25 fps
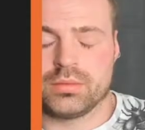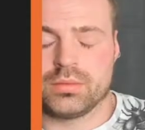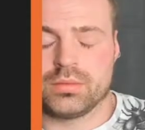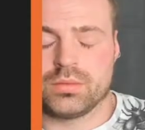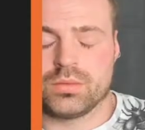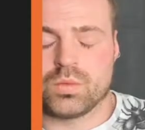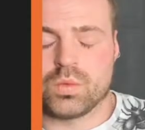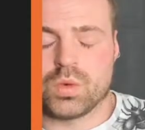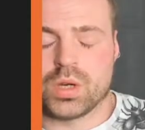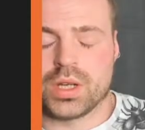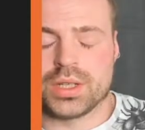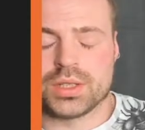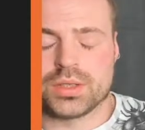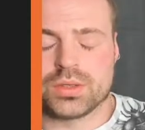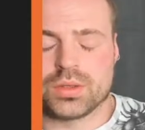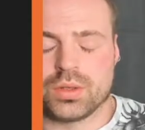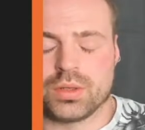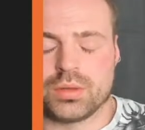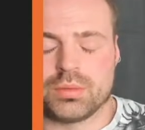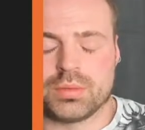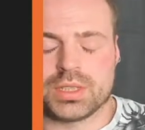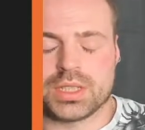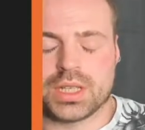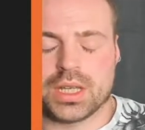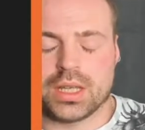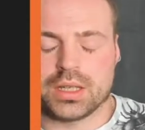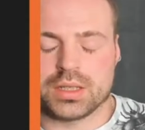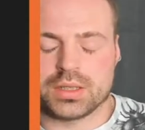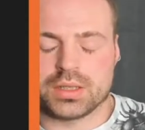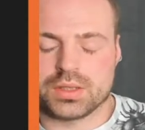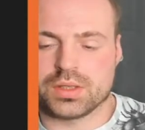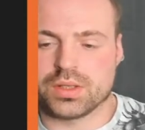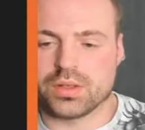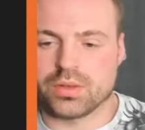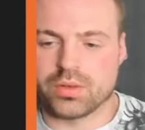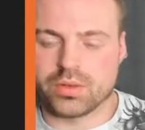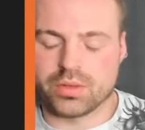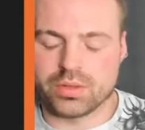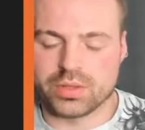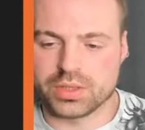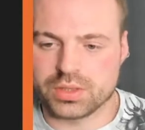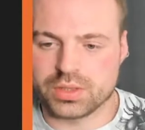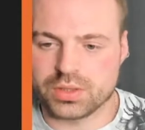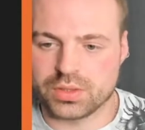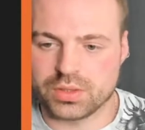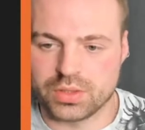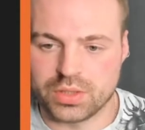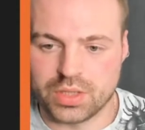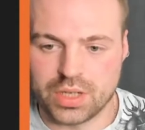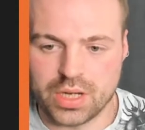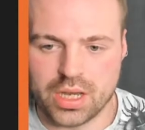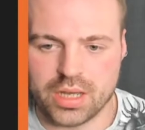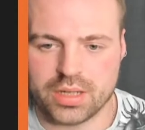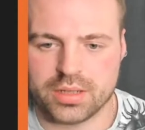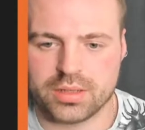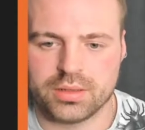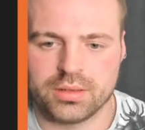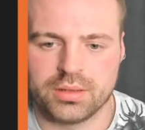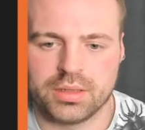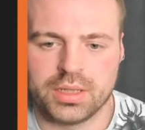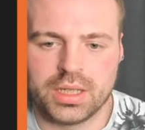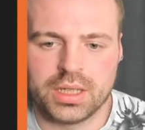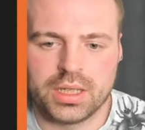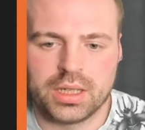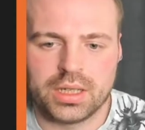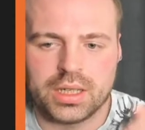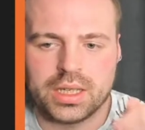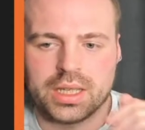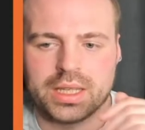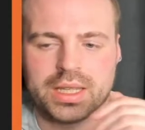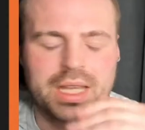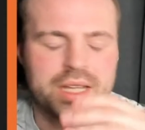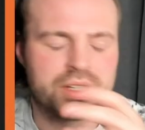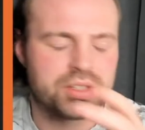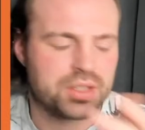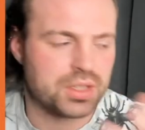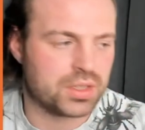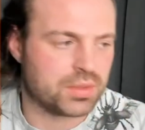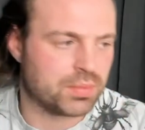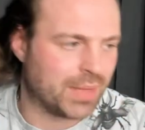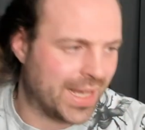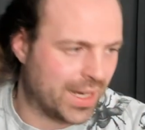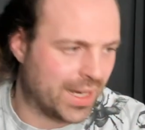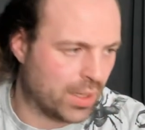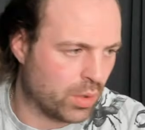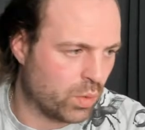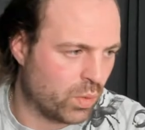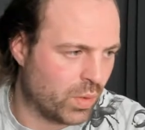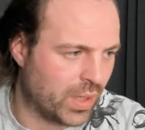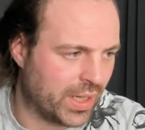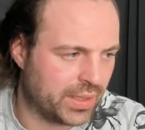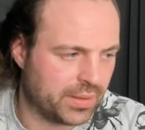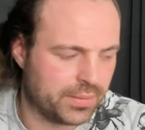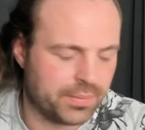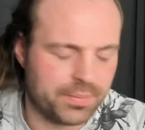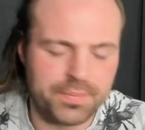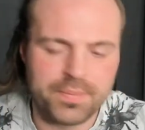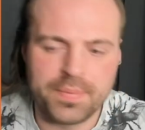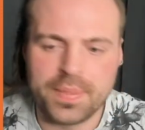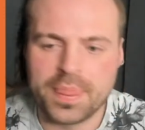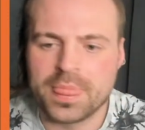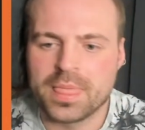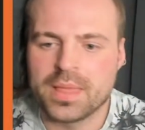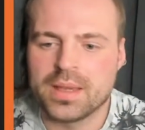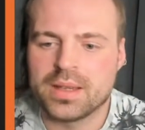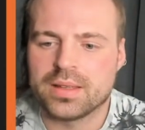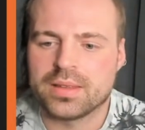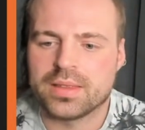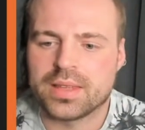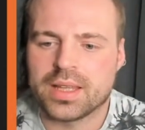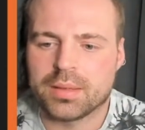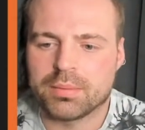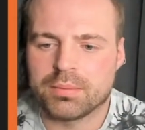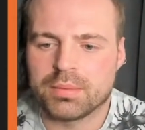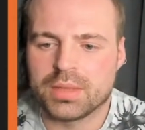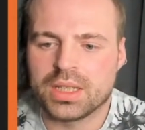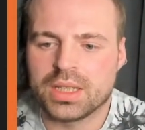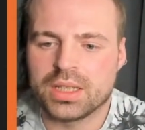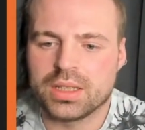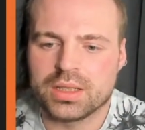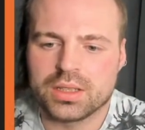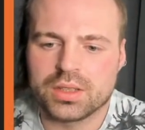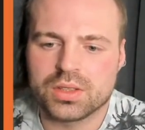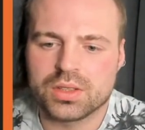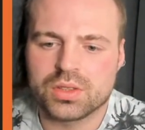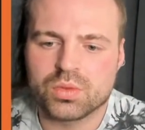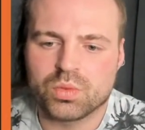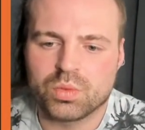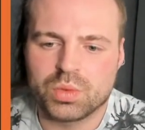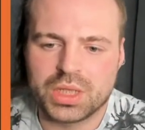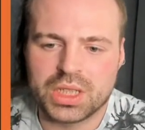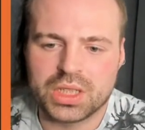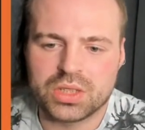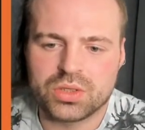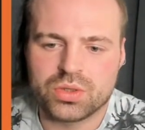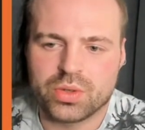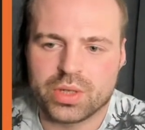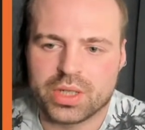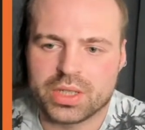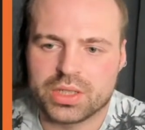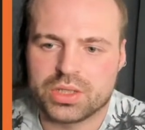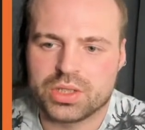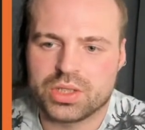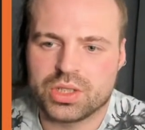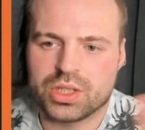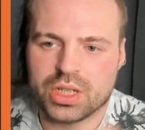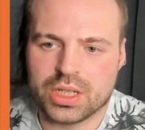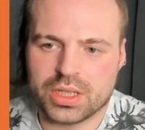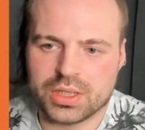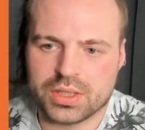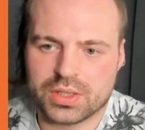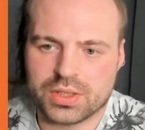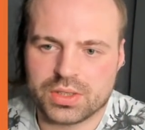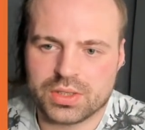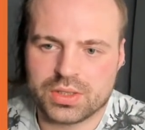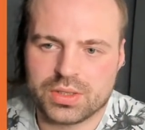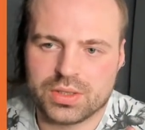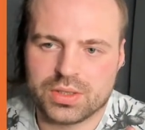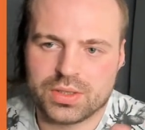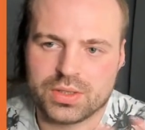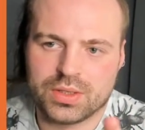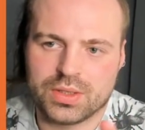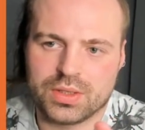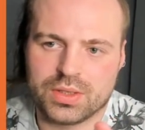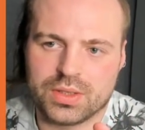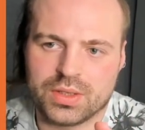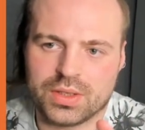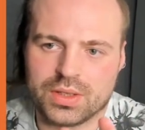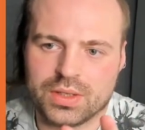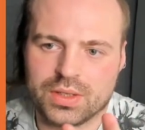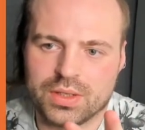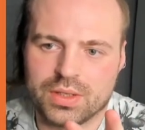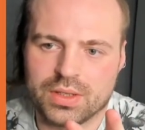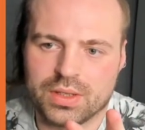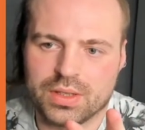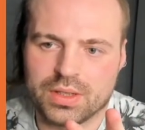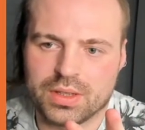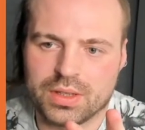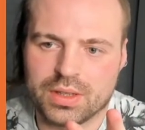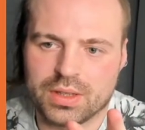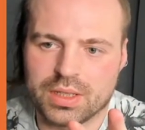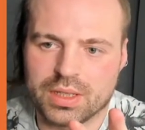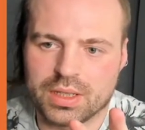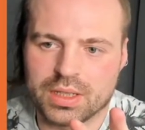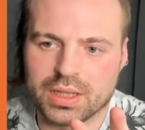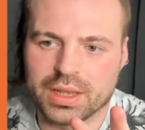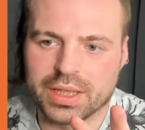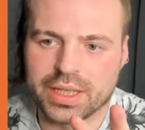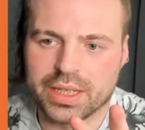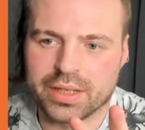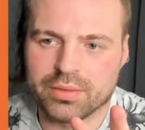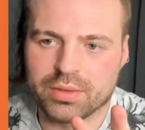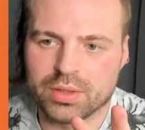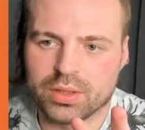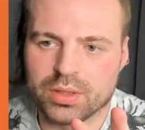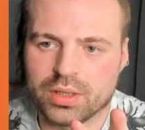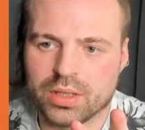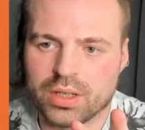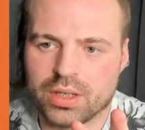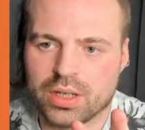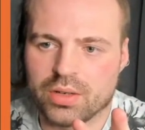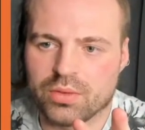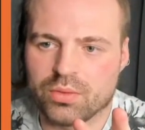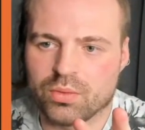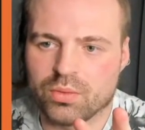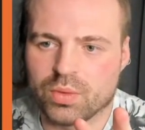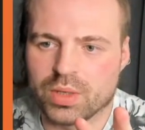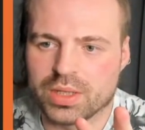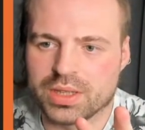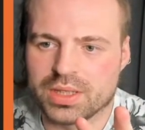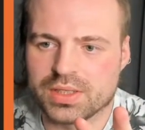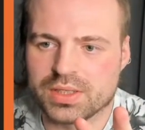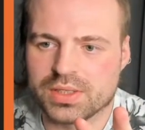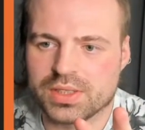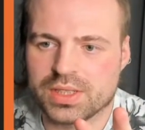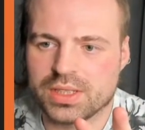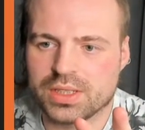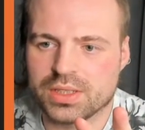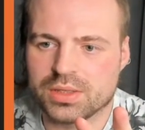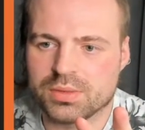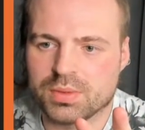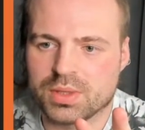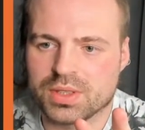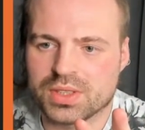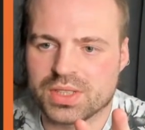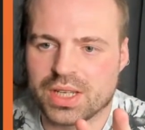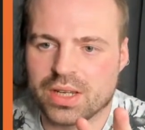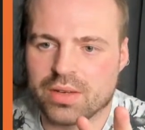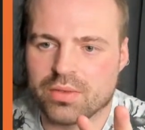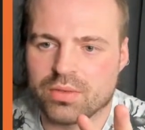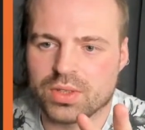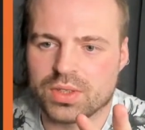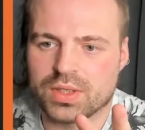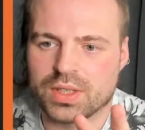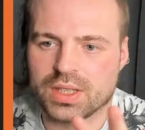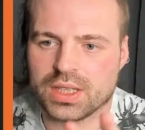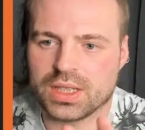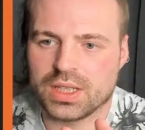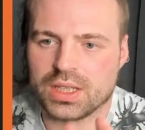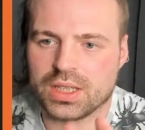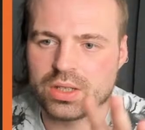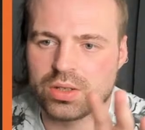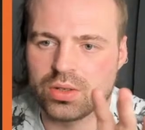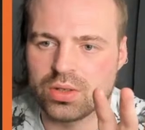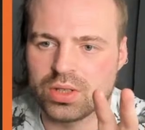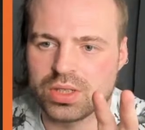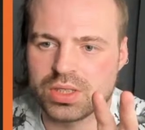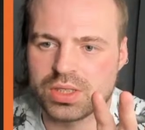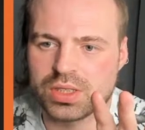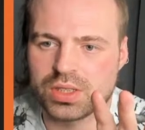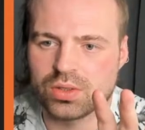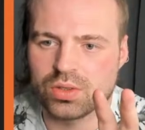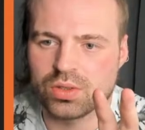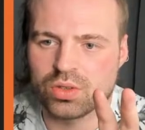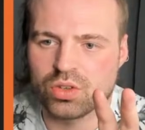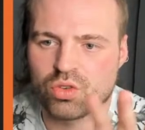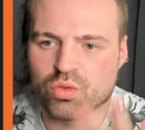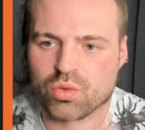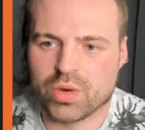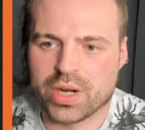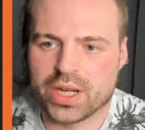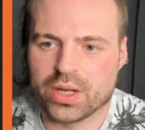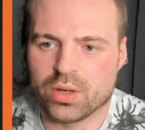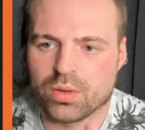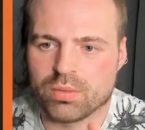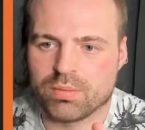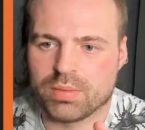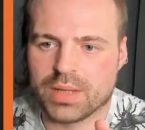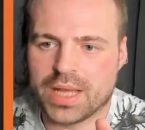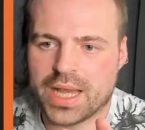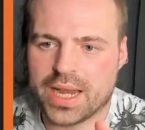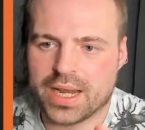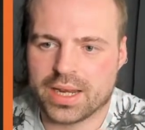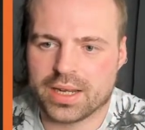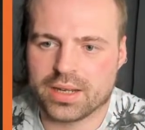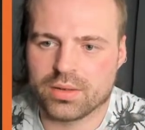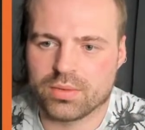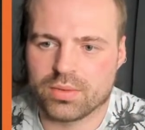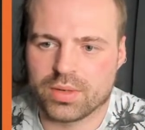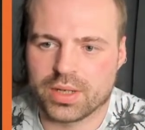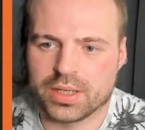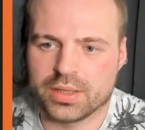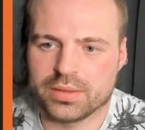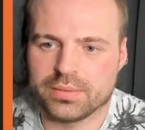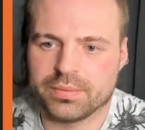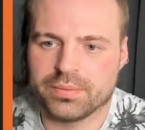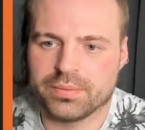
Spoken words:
1 is wholly metallic, 0 is not, and that's just black or white. That means we need to adjust the level of what this is, because everything here is either gray or black, right?